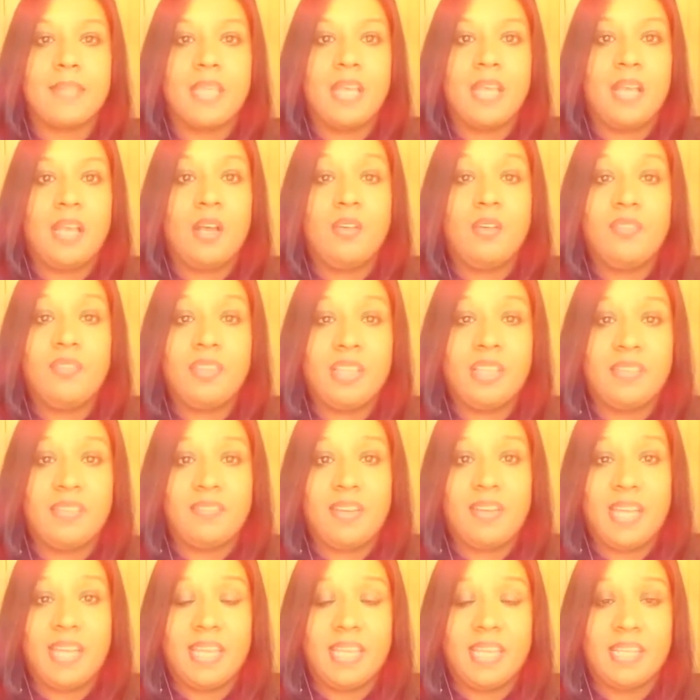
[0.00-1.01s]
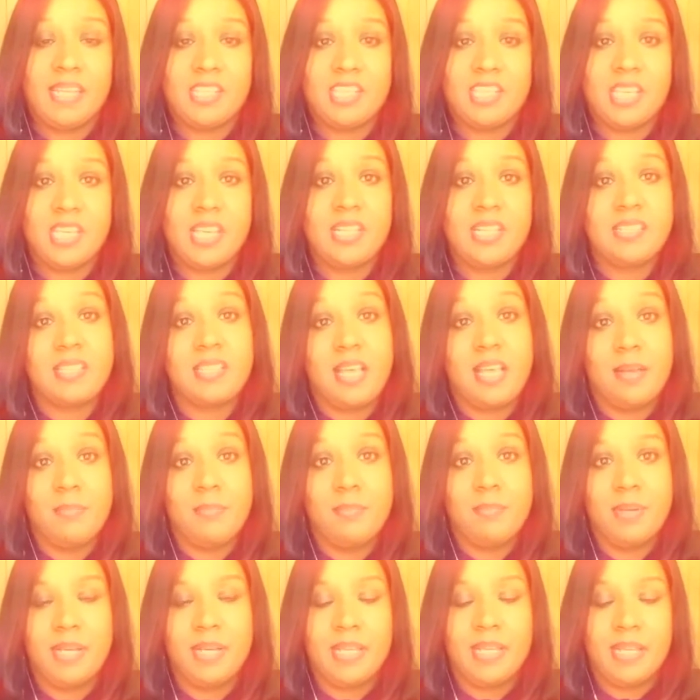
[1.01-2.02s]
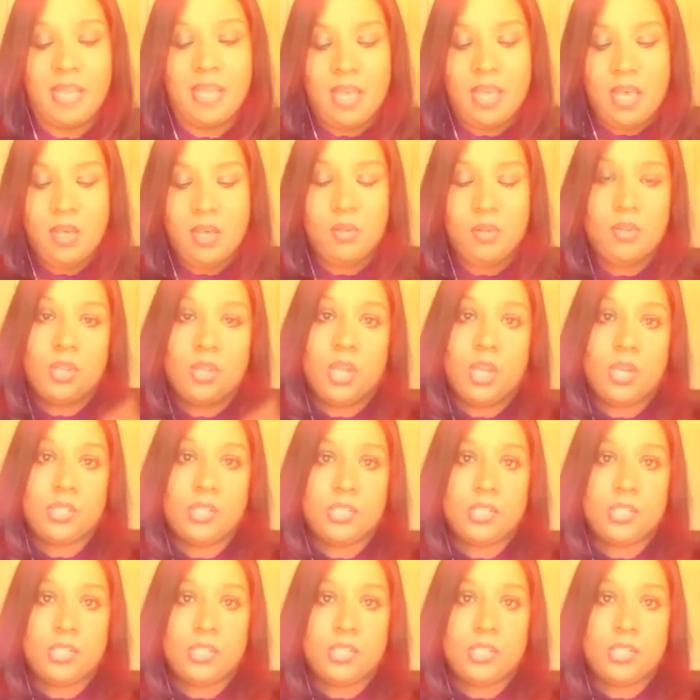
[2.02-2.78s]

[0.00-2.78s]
Hopefully if I get a chance, I'll put how long